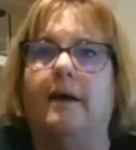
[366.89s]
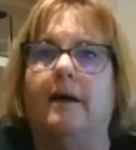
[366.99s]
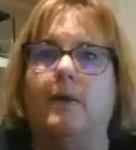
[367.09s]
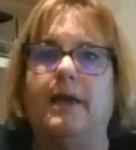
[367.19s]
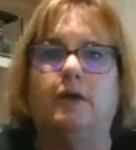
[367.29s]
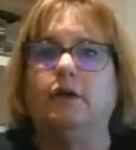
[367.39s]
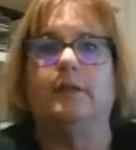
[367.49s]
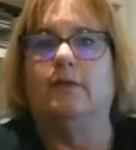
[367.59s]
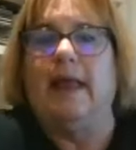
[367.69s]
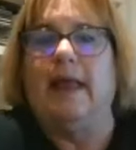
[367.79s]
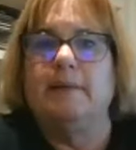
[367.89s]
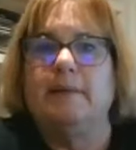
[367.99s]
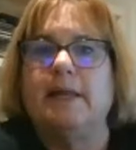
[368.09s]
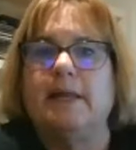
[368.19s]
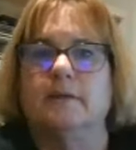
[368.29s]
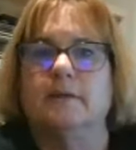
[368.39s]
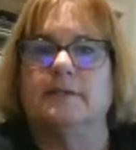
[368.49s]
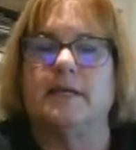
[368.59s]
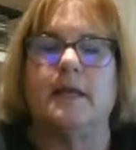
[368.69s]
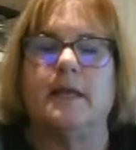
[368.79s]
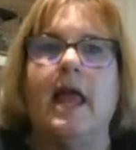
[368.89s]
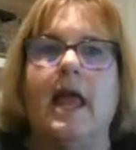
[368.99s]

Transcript: We couldn't let anybody else in